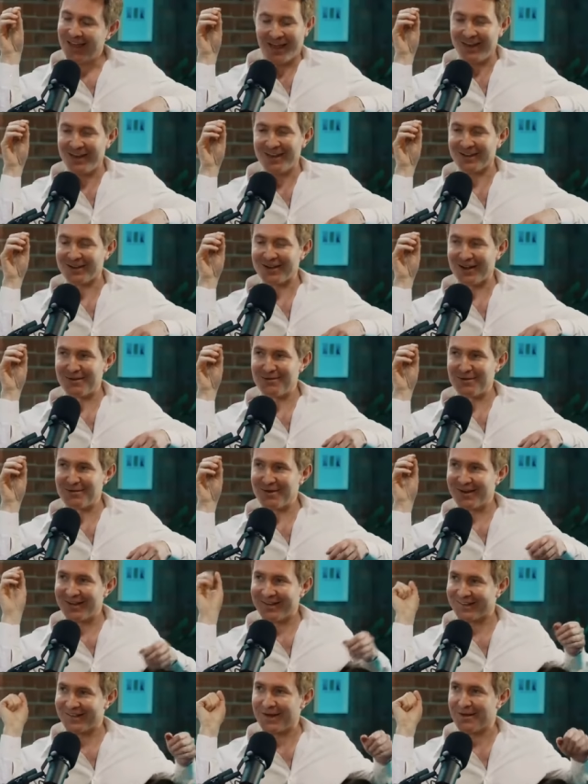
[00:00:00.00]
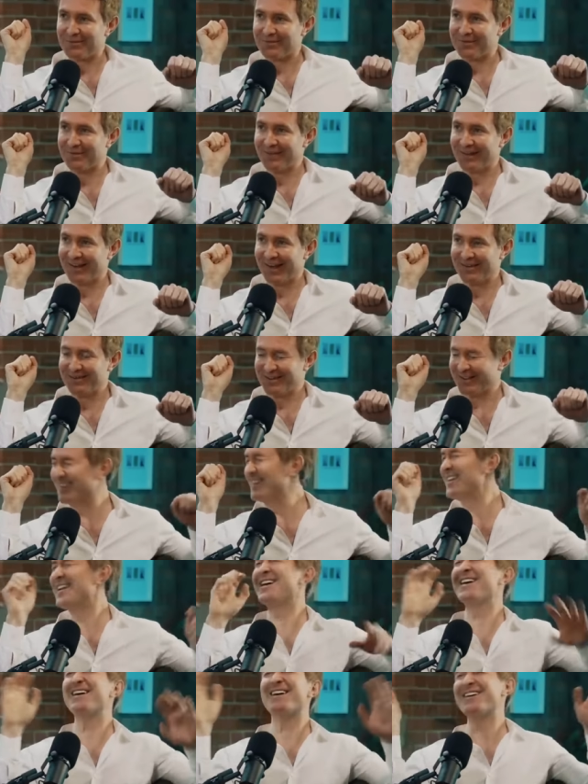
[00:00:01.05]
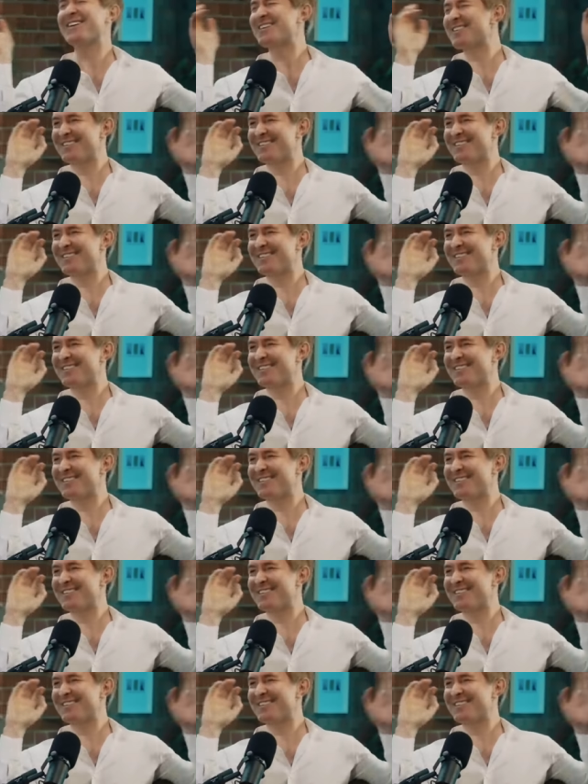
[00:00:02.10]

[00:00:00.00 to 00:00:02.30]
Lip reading: And then Cartman wakes up from the nightmare, no!